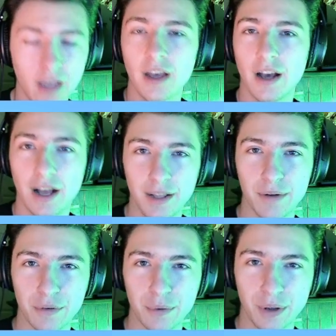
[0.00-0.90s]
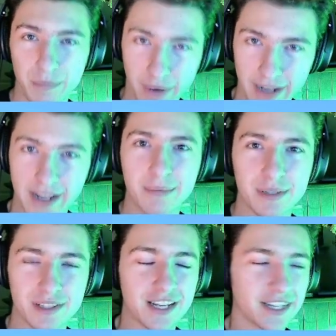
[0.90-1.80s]
Hello everyone, my name
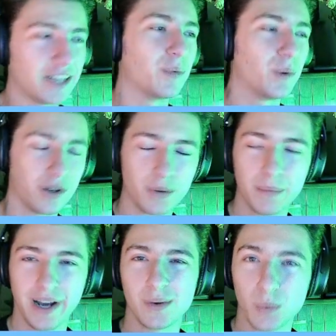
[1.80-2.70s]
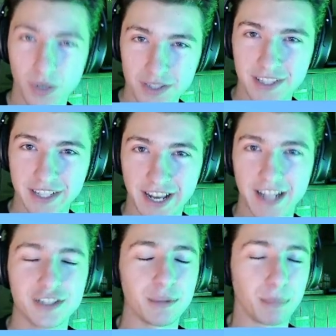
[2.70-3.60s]
is Nick and welcome back once
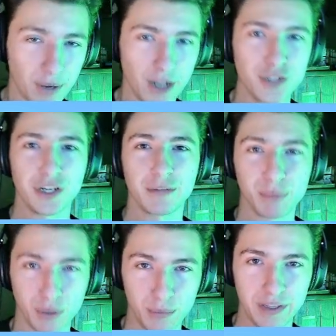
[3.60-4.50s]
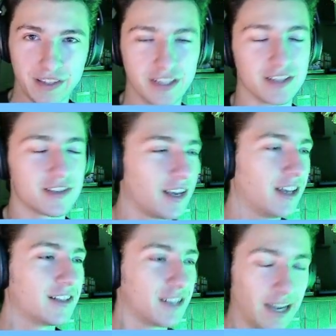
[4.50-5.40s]
again to Project Prometheus.
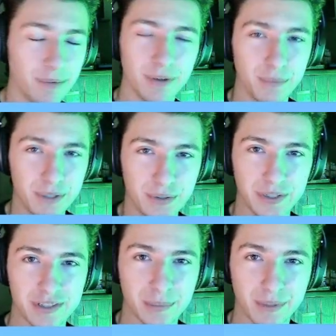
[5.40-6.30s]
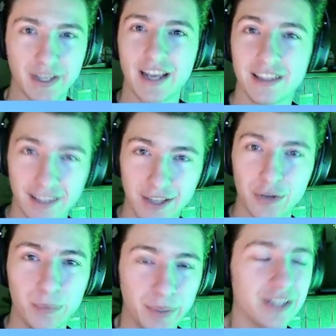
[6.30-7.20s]
Today we're going to be doing something a
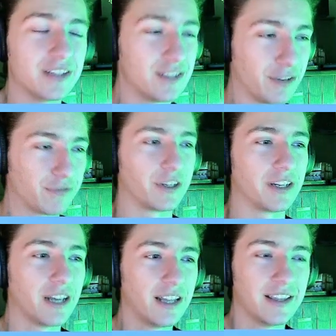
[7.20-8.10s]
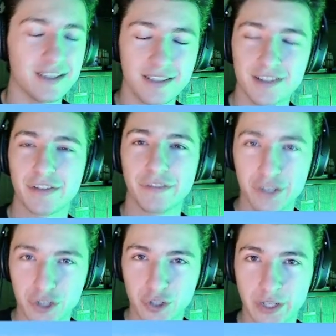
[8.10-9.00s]
little bit different. This is
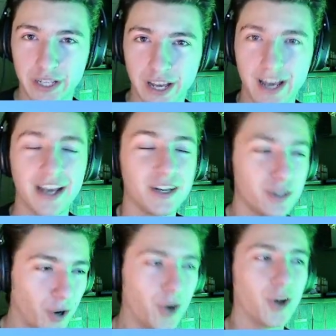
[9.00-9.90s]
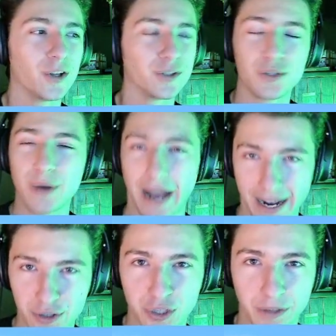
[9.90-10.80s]
officially a call to
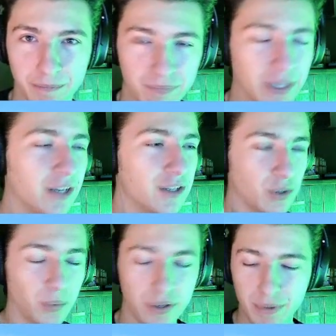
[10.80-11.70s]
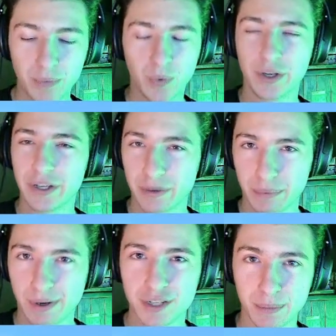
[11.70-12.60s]
action. So we've been working on
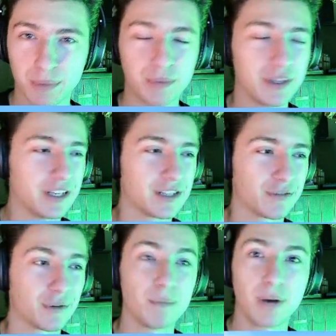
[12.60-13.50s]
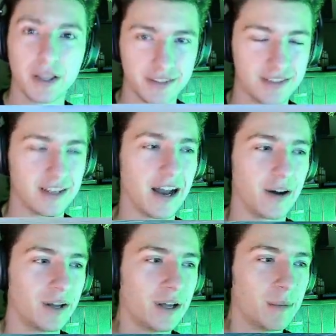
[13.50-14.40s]
Project Prometheus for months
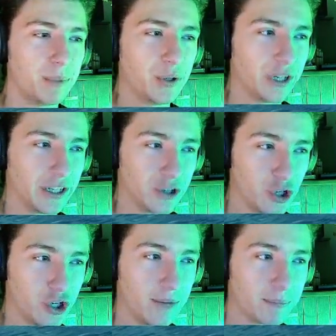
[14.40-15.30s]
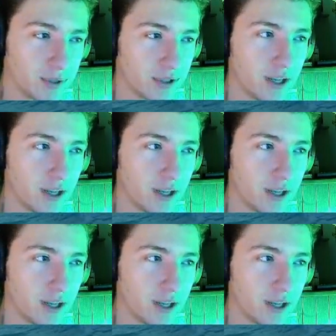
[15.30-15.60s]
now, building ships,